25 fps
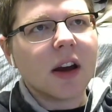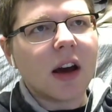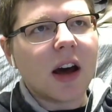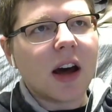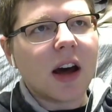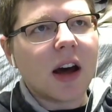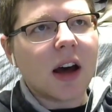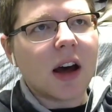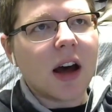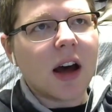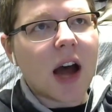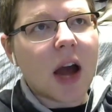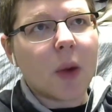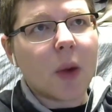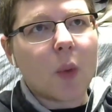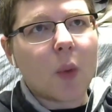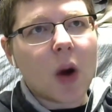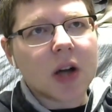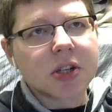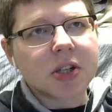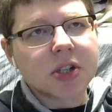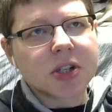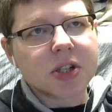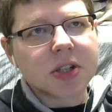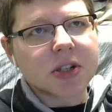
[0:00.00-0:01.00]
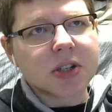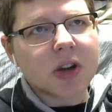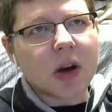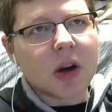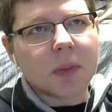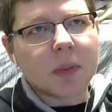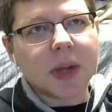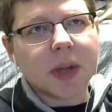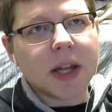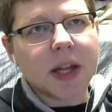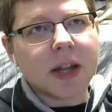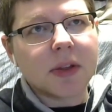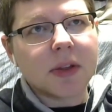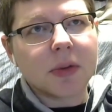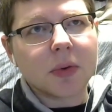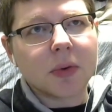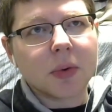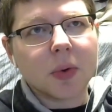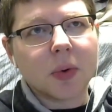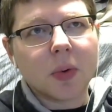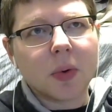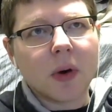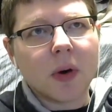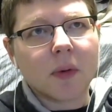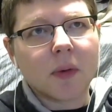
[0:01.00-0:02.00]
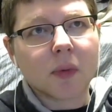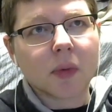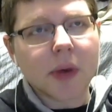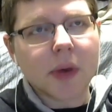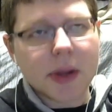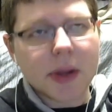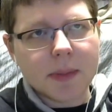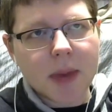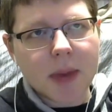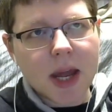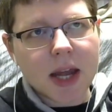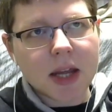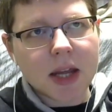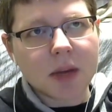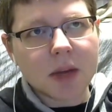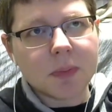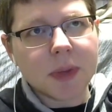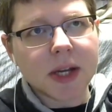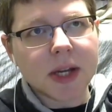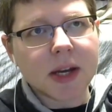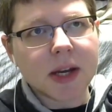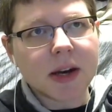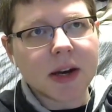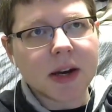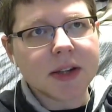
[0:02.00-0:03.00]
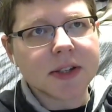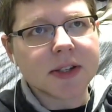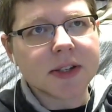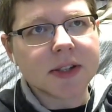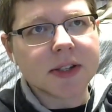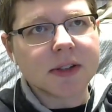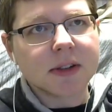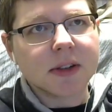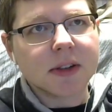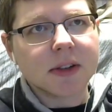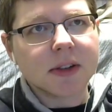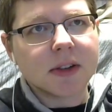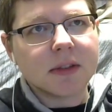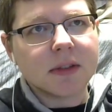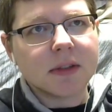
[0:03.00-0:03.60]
I watched a playthrough of Remake because